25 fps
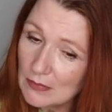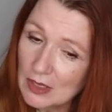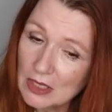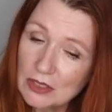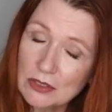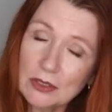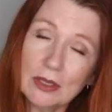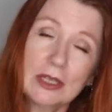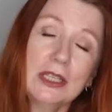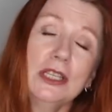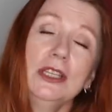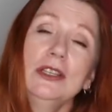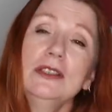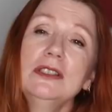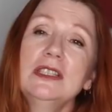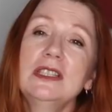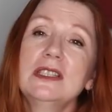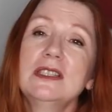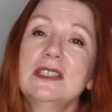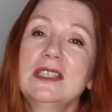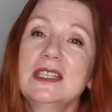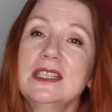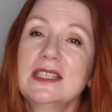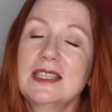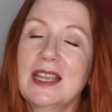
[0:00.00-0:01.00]
So I used the
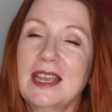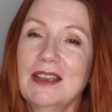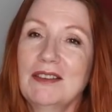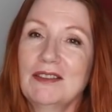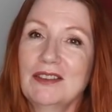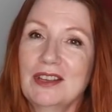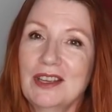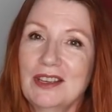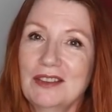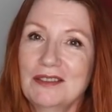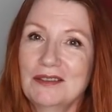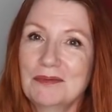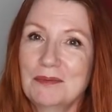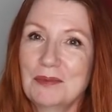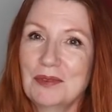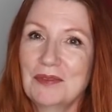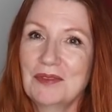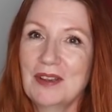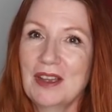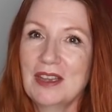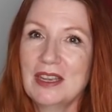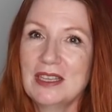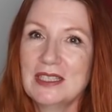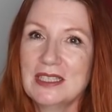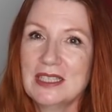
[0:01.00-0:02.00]
discount code
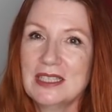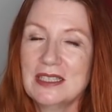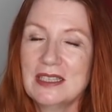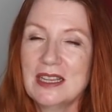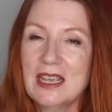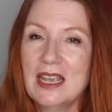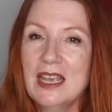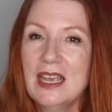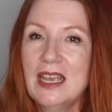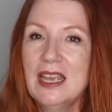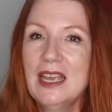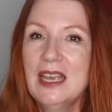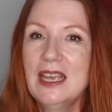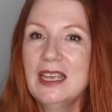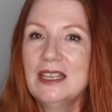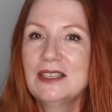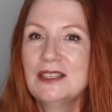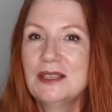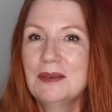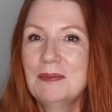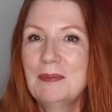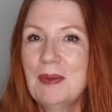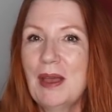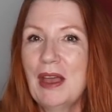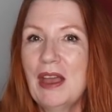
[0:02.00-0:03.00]
provided
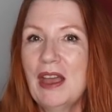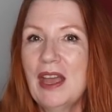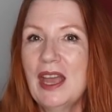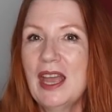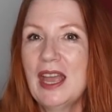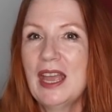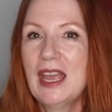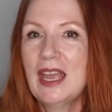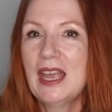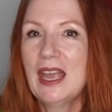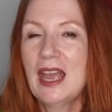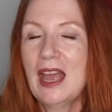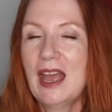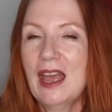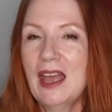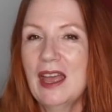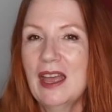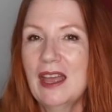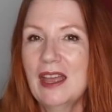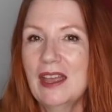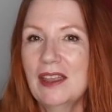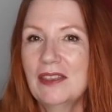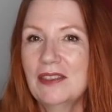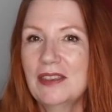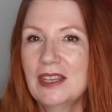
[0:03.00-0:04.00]
to buy
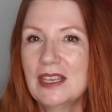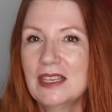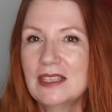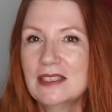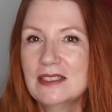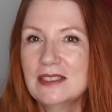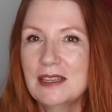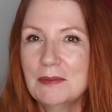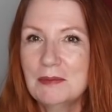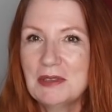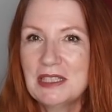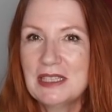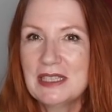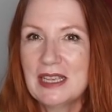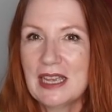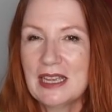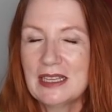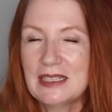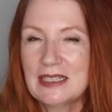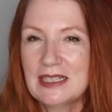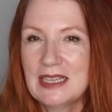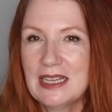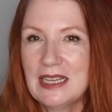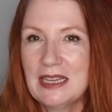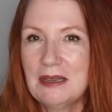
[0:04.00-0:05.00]
the
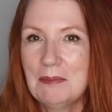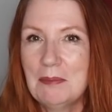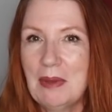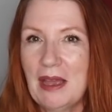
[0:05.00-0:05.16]
Somerset tee